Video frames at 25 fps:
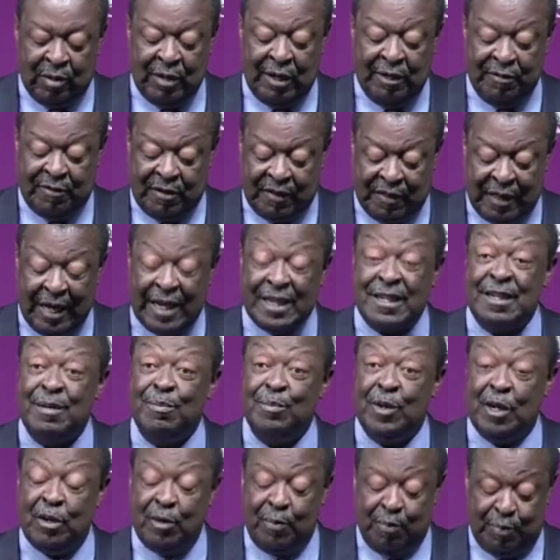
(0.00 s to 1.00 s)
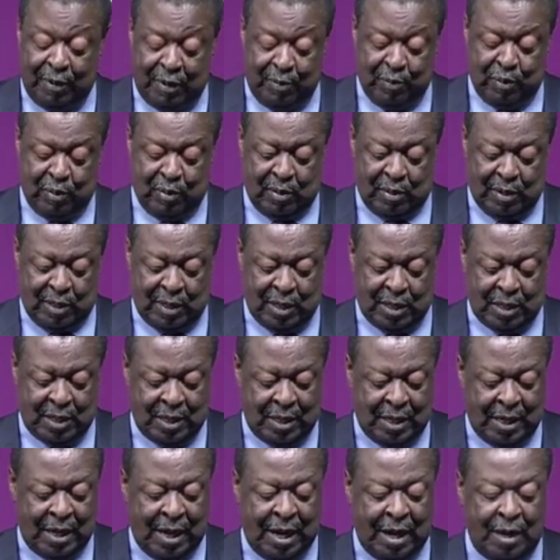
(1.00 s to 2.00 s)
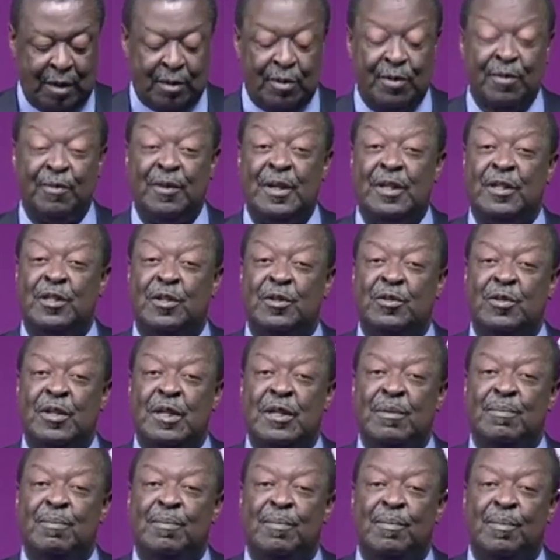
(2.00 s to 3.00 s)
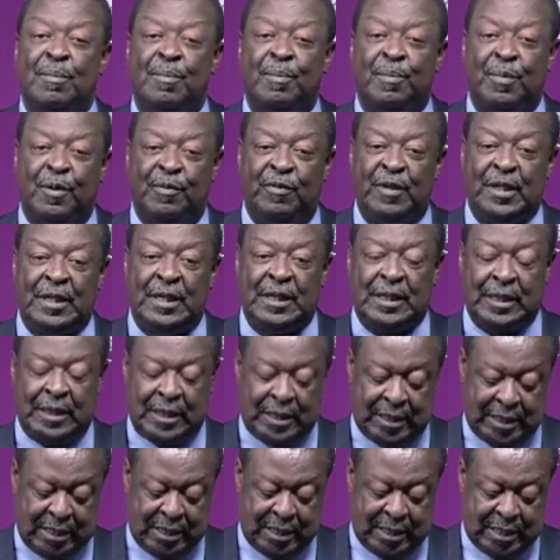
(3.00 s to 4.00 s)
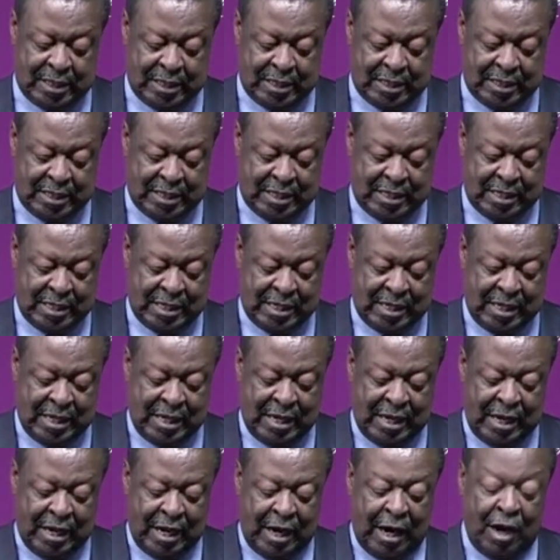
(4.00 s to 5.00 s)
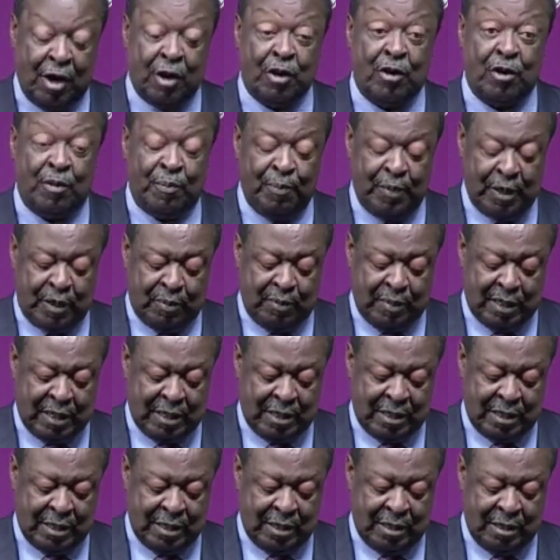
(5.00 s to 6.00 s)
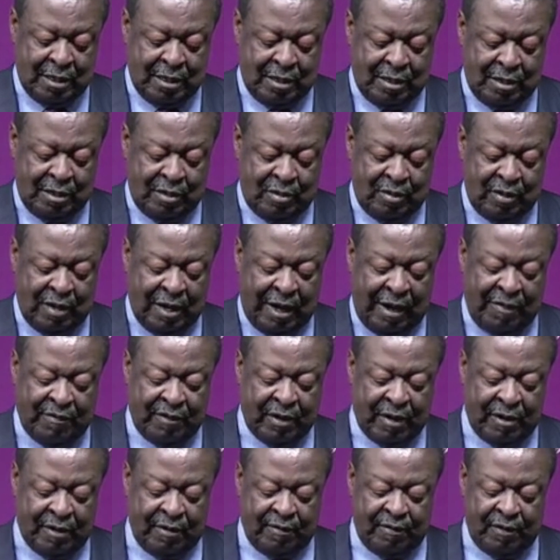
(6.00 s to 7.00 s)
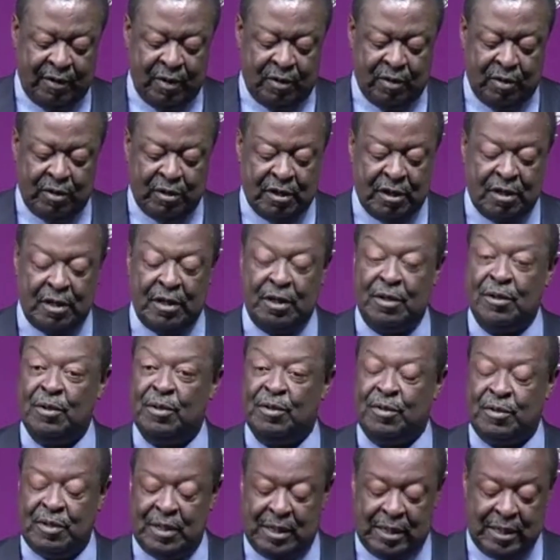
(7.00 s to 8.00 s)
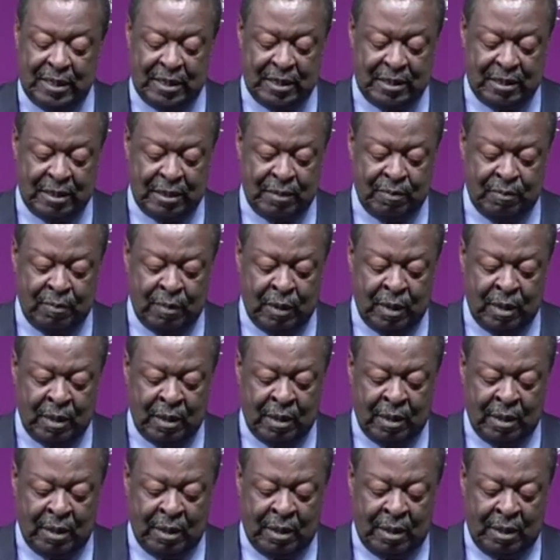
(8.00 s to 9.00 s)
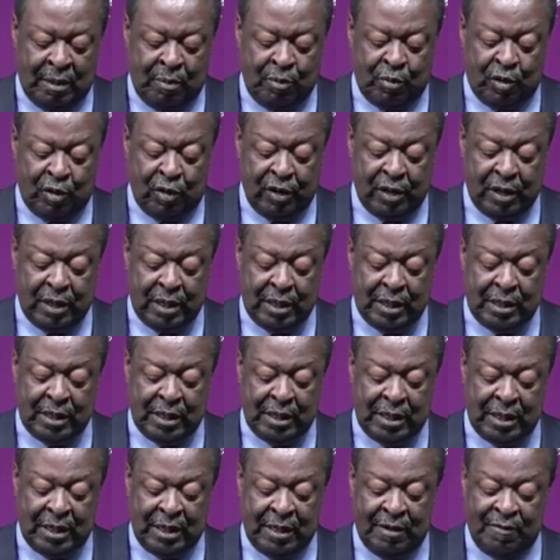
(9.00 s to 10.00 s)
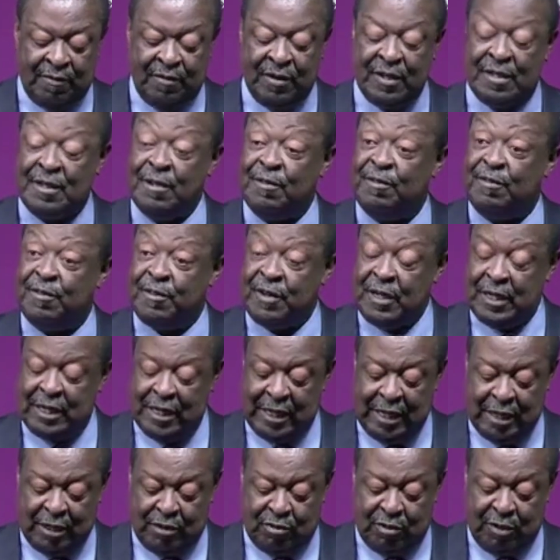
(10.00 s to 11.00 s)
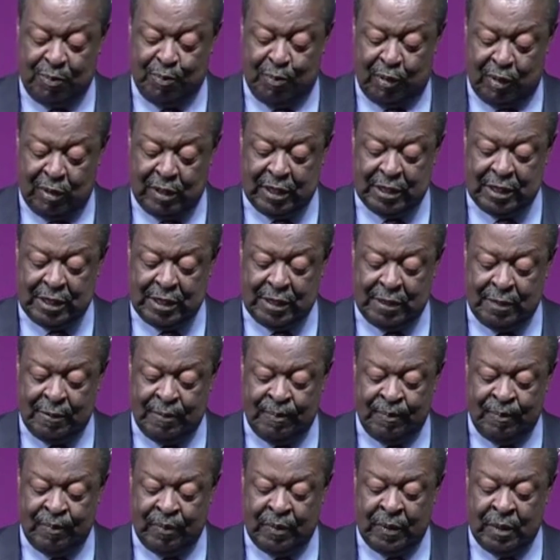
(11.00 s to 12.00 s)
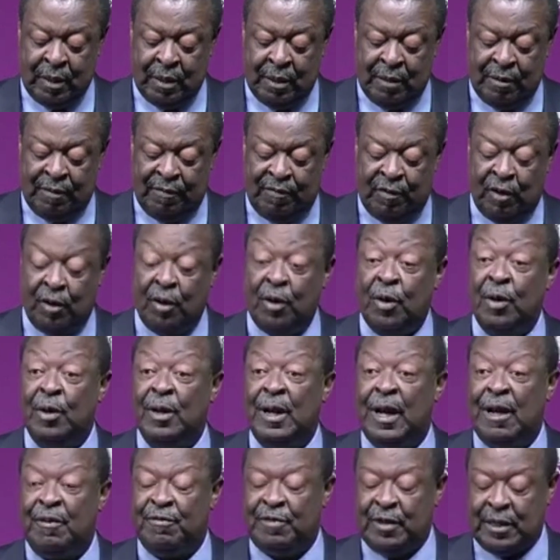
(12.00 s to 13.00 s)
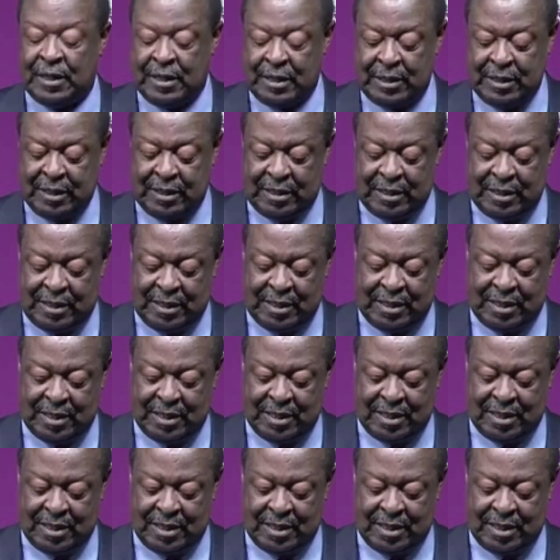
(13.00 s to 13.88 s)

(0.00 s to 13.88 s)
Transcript: 30 million people out of extreme poverty. Our commitment to the Africa-free continental trade is embroidered in a visa-free entry policy for all Africans.